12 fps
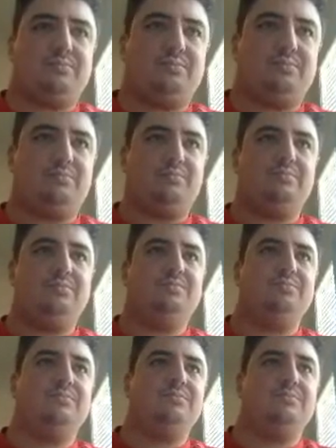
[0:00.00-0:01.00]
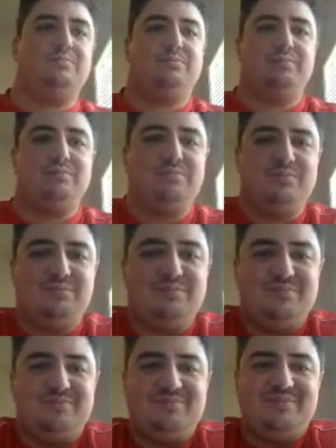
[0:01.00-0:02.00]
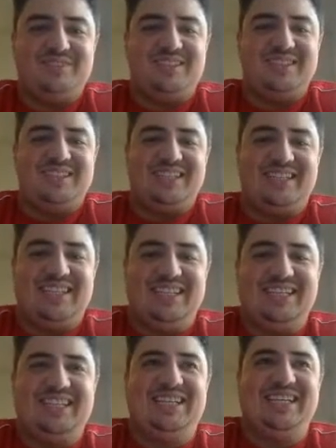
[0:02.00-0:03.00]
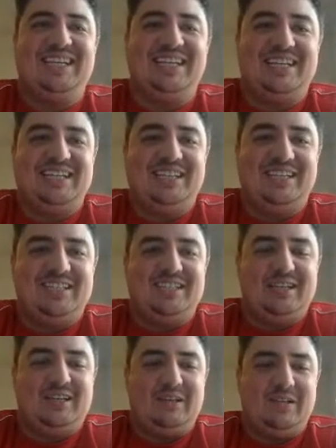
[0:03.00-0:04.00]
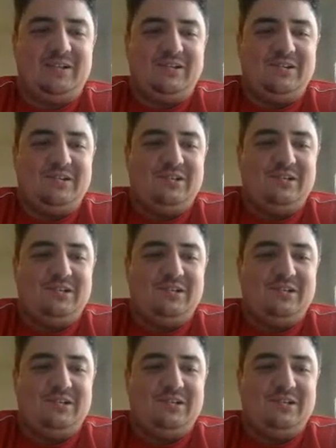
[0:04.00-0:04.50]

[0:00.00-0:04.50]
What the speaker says: This person isn't speaking.